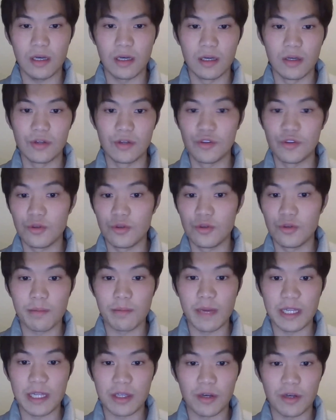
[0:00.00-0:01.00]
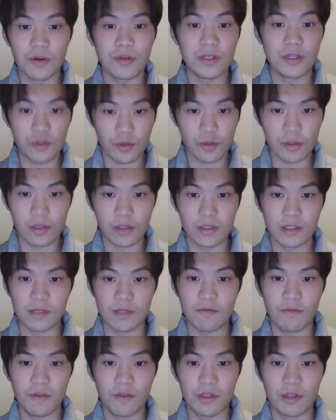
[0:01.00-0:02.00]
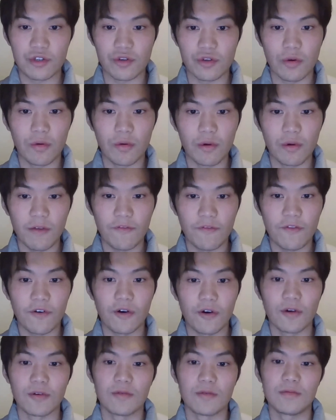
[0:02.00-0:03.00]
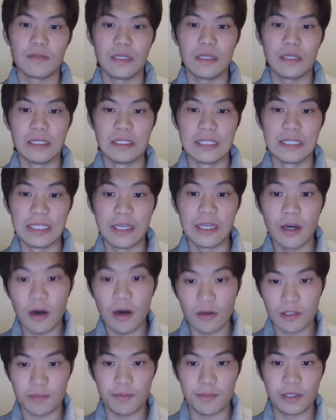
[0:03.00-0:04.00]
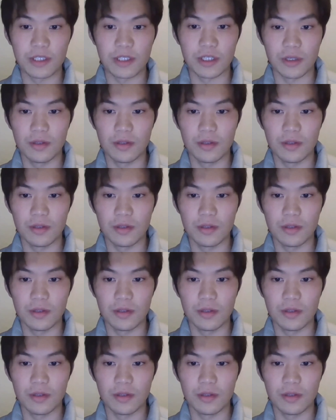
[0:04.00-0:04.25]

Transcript: use medical insurance, which only for in hospital,